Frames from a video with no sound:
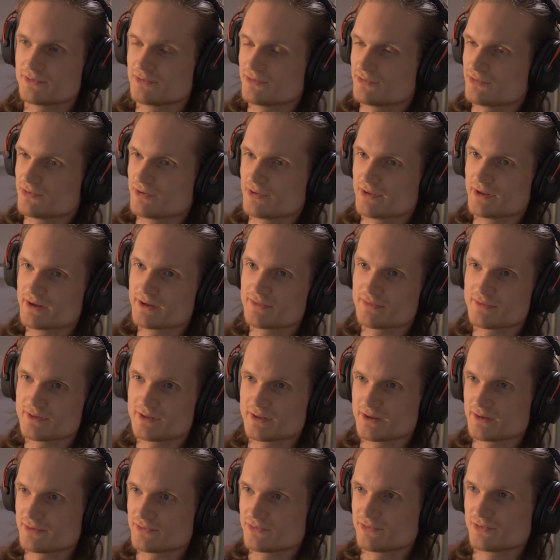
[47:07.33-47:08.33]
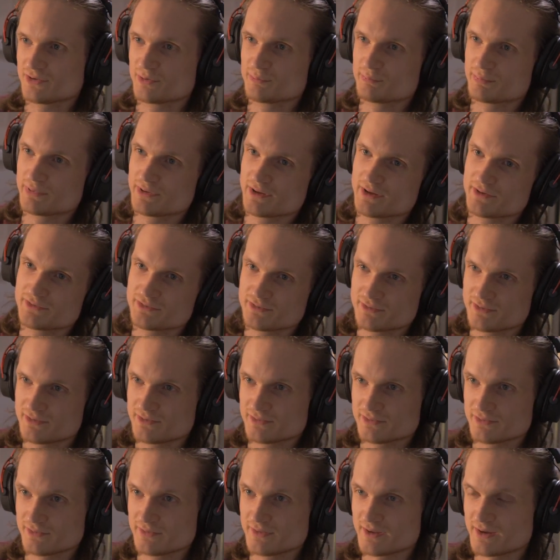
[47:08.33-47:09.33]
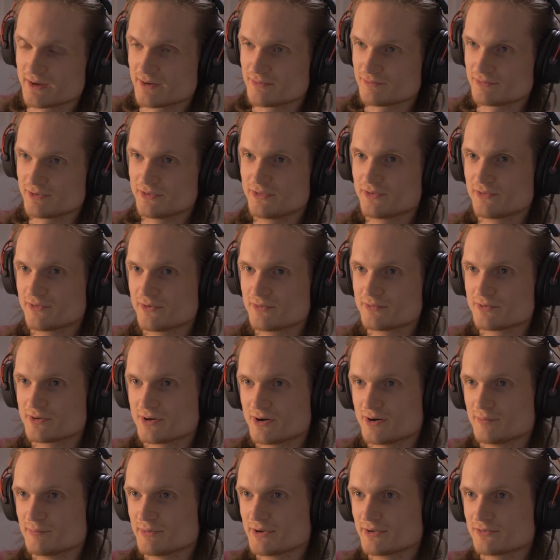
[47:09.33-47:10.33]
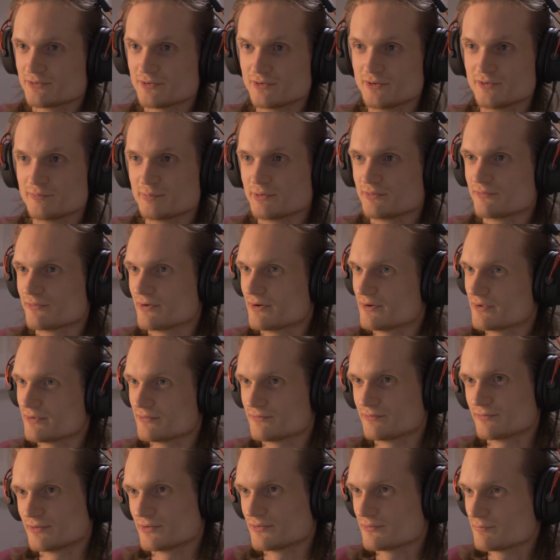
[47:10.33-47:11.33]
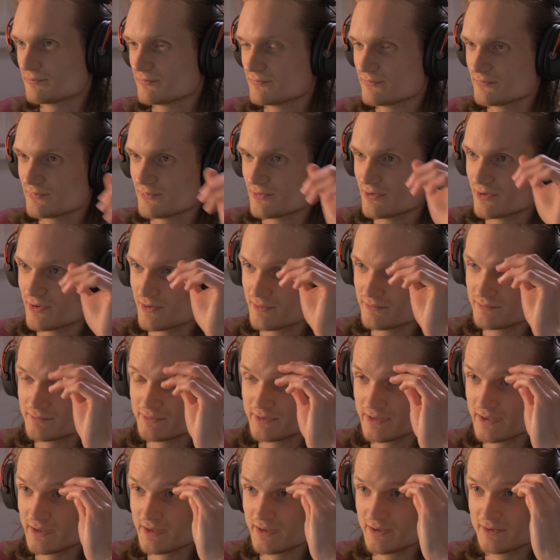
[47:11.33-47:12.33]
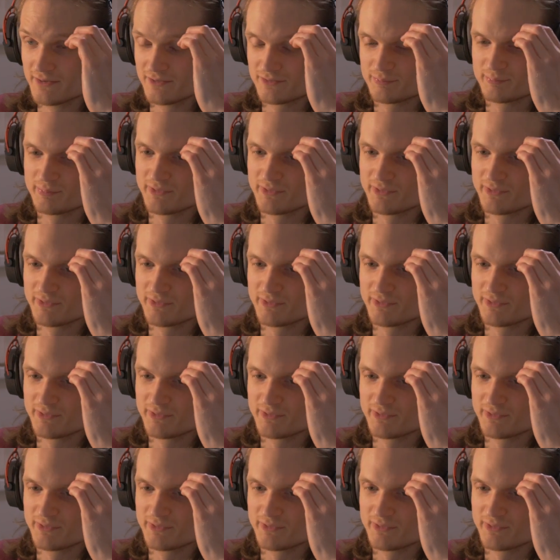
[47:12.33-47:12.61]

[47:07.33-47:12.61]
It's not like they're like subplots or anything. They have like their own comics that have been running for years.